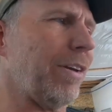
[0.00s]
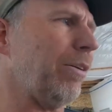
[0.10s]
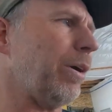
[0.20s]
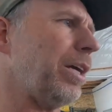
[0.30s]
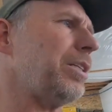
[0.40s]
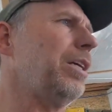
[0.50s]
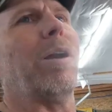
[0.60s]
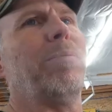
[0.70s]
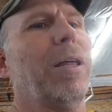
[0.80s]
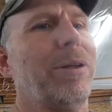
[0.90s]
Anyways, I
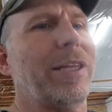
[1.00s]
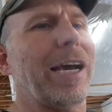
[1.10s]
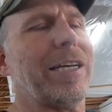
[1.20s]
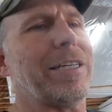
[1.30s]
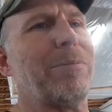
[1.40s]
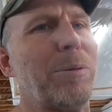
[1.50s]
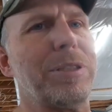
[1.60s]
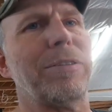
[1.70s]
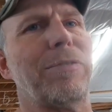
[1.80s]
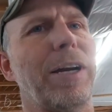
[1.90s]
want to play with that because I'm
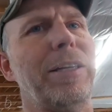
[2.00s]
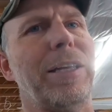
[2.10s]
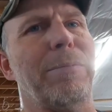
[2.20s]
almost afraid